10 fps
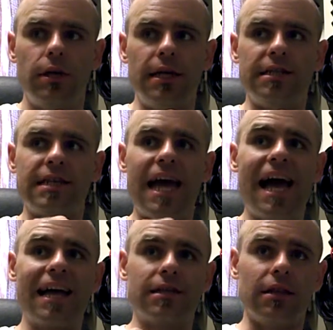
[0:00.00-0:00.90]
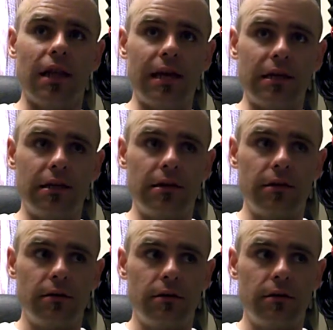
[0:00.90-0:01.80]
is act like
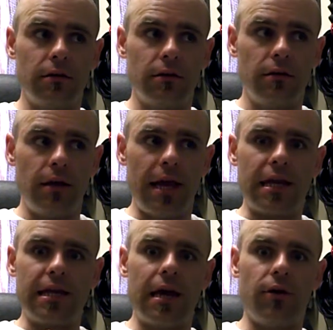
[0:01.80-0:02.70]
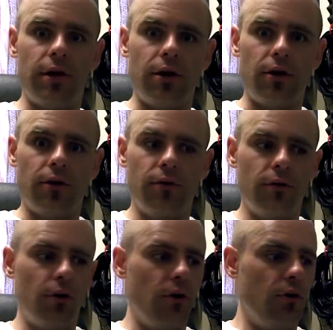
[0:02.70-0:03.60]
a carrier
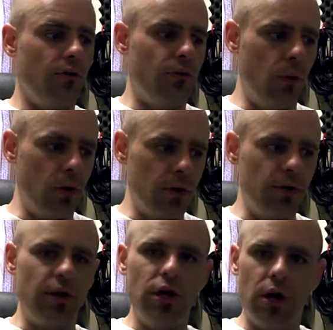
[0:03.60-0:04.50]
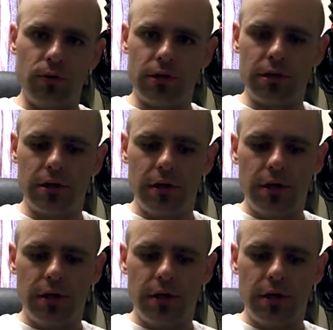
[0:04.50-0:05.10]
for the notes.